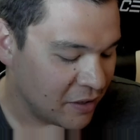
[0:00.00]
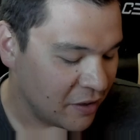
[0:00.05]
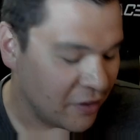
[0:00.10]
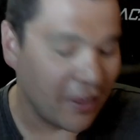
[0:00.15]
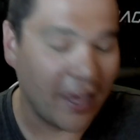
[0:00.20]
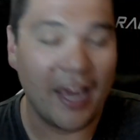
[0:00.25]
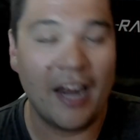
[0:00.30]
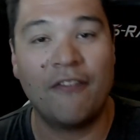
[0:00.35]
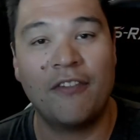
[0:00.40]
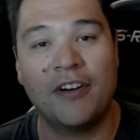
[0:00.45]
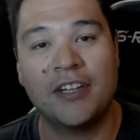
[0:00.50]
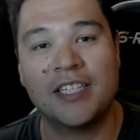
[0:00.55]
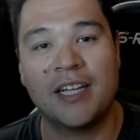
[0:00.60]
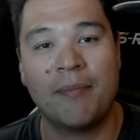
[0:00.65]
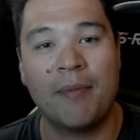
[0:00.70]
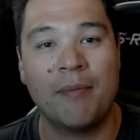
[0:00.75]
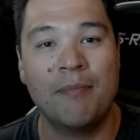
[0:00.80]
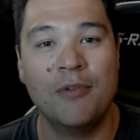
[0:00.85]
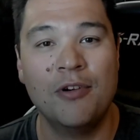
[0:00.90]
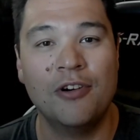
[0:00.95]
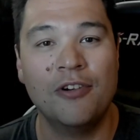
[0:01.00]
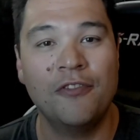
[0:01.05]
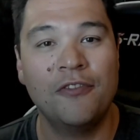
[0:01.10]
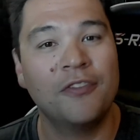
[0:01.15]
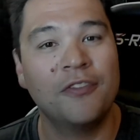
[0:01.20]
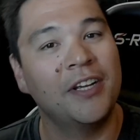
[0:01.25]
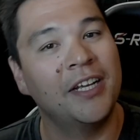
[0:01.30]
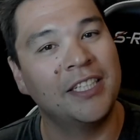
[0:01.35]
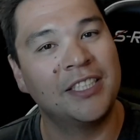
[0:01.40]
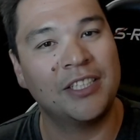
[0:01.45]
that every time I move,
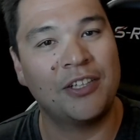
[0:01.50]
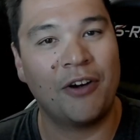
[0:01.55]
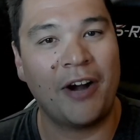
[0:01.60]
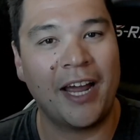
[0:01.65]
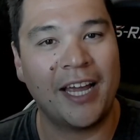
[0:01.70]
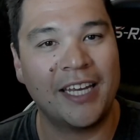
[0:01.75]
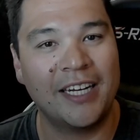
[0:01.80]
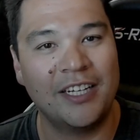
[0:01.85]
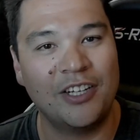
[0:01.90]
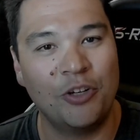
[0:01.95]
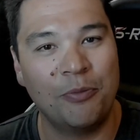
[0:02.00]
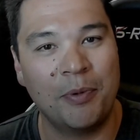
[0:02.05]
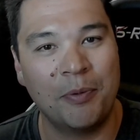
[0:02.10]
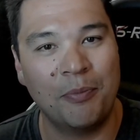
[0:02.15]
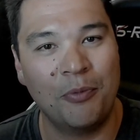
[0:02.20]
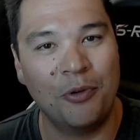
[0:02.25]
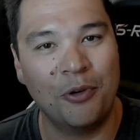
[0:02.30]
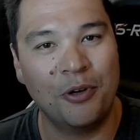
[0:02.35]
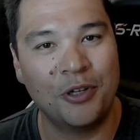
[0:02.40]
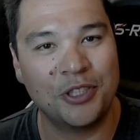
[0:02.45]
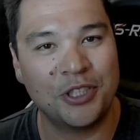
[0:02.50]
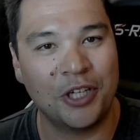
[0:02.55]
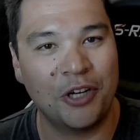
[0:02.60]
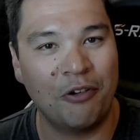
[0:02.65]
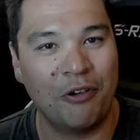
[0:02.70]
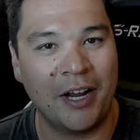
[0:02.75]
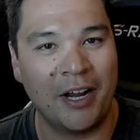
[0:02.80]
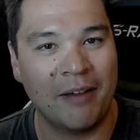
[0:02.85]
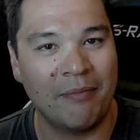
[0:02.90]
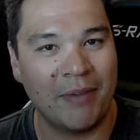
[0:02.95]
it's cracking a little bit more,
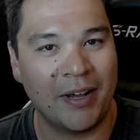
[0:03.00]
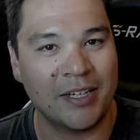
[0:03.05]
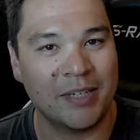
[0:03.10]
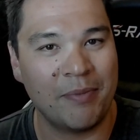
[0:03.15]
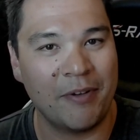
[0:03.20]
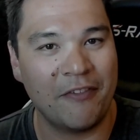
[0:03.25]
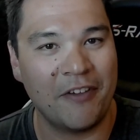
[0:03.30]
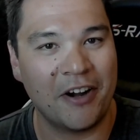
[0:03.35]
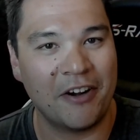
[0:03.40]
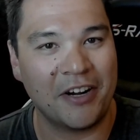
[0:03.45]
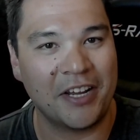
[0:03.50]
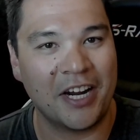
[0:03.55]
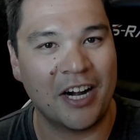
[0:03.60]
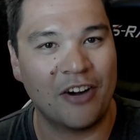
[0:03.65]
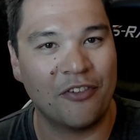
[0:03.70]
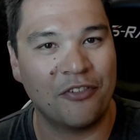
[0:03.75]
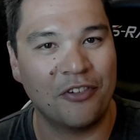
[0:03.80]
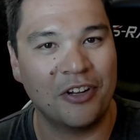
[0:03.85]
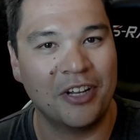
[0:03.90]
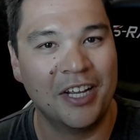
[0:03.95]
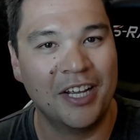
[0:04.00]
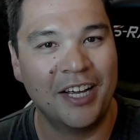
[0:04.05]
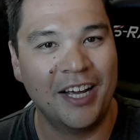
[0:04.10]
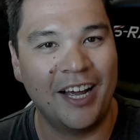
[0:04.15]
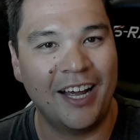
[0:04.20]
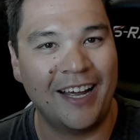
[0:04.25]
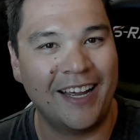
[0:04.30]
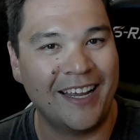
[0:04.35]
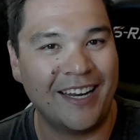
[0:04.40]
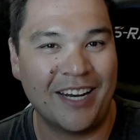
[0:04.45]
so I had to be very careful
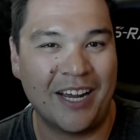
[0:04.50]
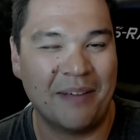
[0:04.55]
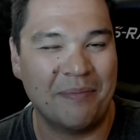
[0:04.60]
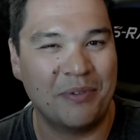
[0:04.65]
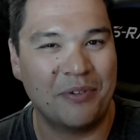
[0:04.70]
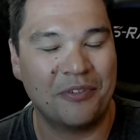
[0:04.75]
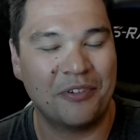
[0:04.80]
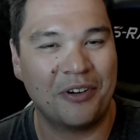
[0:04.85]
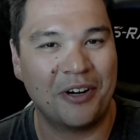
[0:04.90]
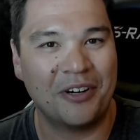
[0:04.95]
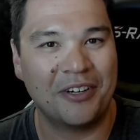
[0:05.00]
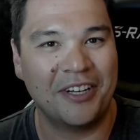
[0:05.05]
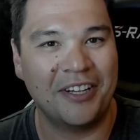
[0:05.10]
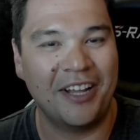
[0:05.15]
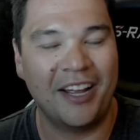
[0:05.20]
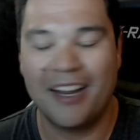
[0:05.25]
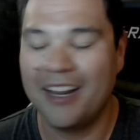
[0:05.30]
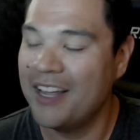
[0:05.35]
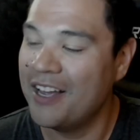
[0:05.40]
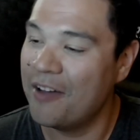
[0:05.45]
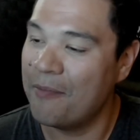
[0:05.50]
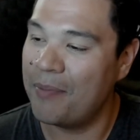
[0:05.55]
and not move around a lot.